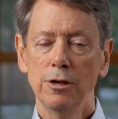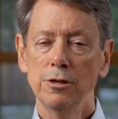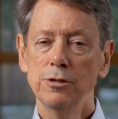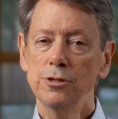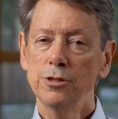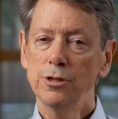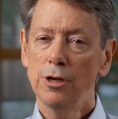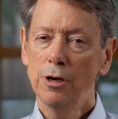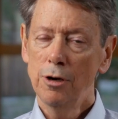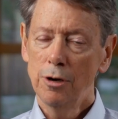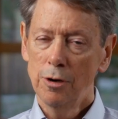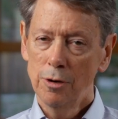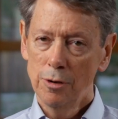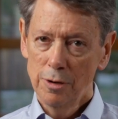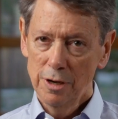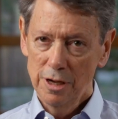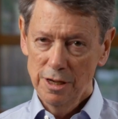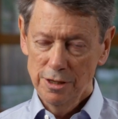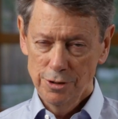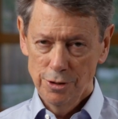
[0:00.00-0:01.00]

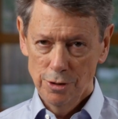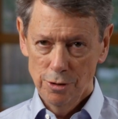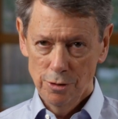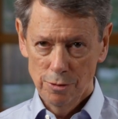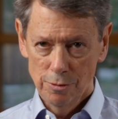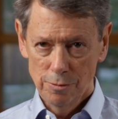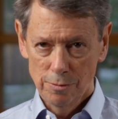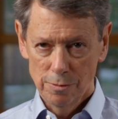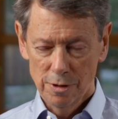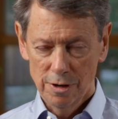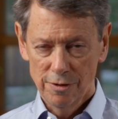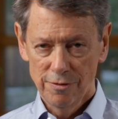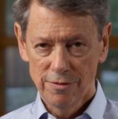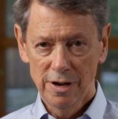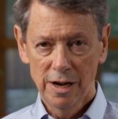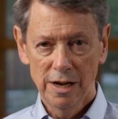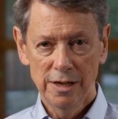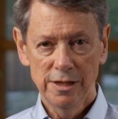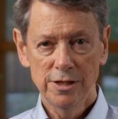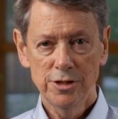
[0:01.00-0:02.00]
So, as you
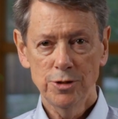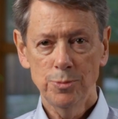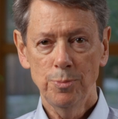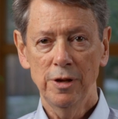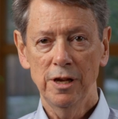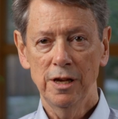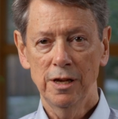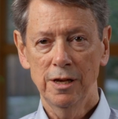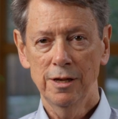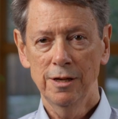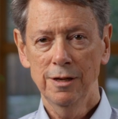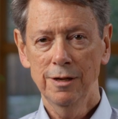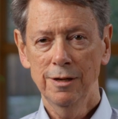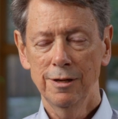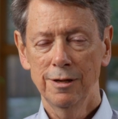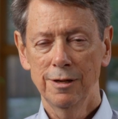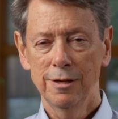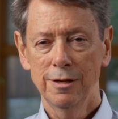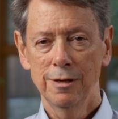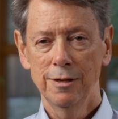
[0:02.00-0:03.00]
find this being
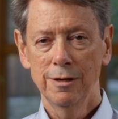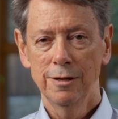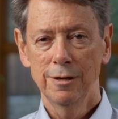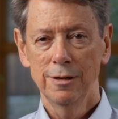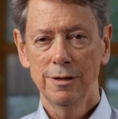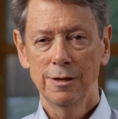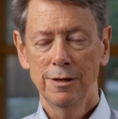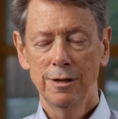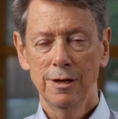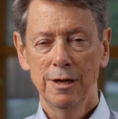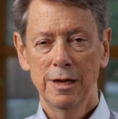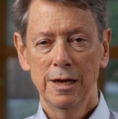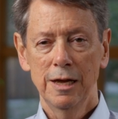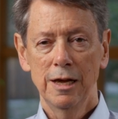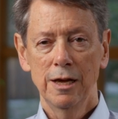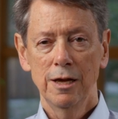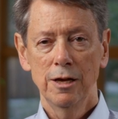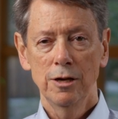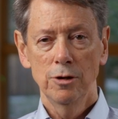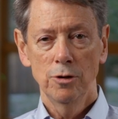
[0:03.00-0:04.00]

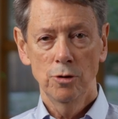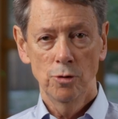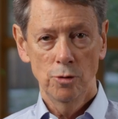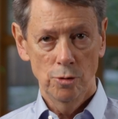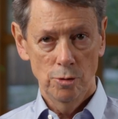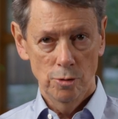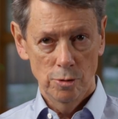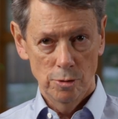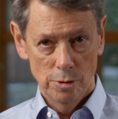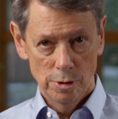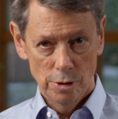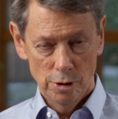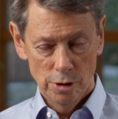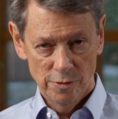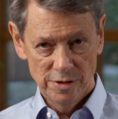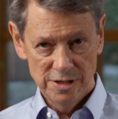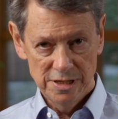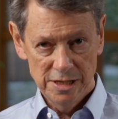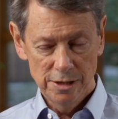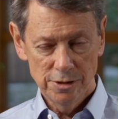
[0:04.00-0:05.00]
who you
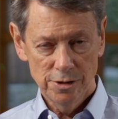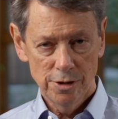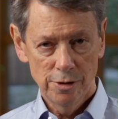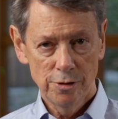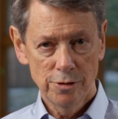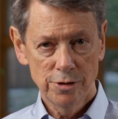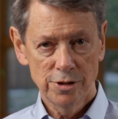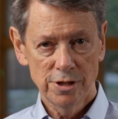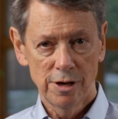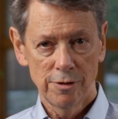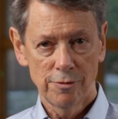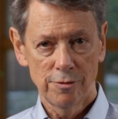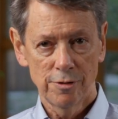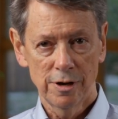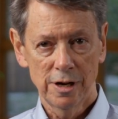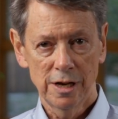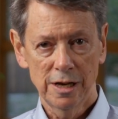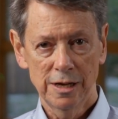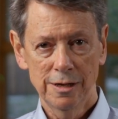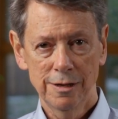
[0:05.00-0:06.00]
have a sense of their
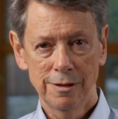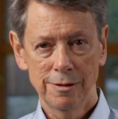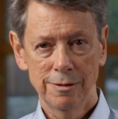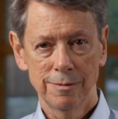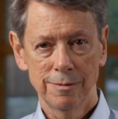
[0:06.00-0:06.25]
suffering,